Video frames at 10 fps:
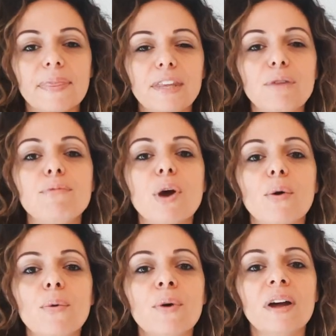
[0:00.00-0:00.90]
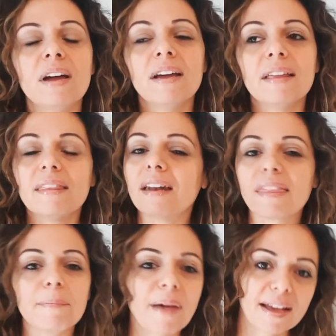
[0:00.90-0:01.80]
you know that
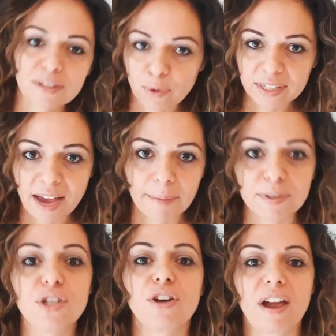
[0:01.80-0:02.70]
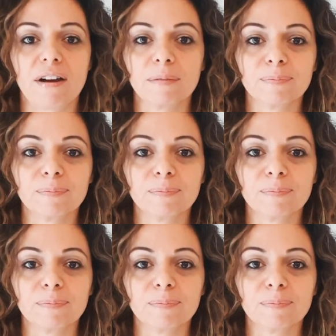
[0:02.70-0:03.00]
nothing bad's going to happen to your hair,